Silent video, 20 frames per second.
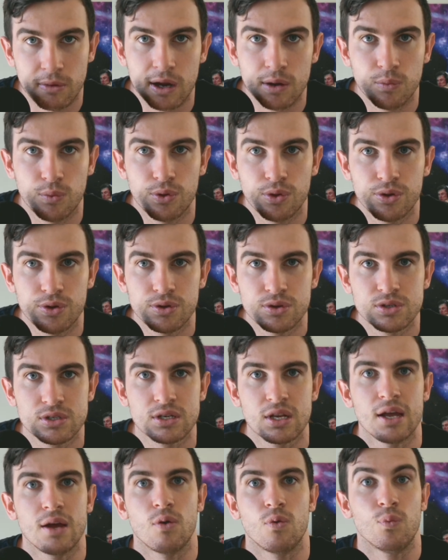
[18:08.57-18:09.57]
wounds,
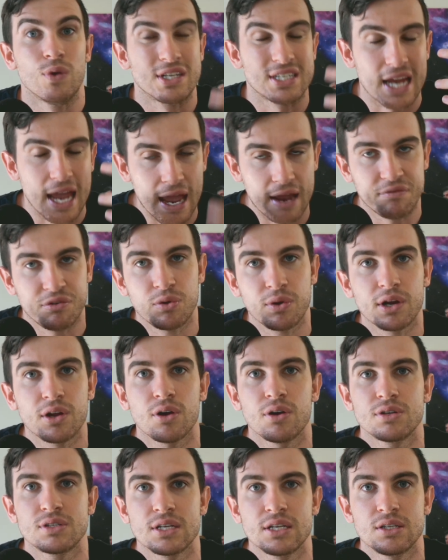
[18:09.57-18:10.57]
which everyone
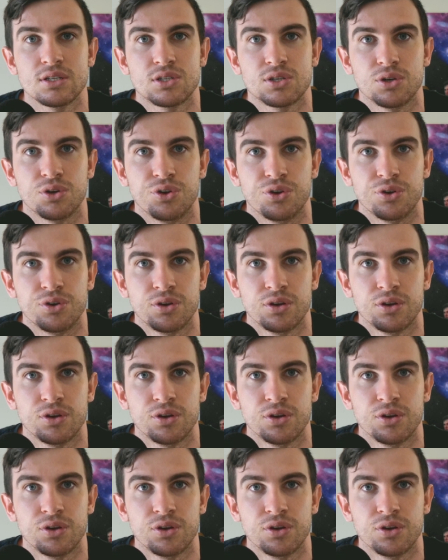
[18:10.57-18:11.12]
goes into,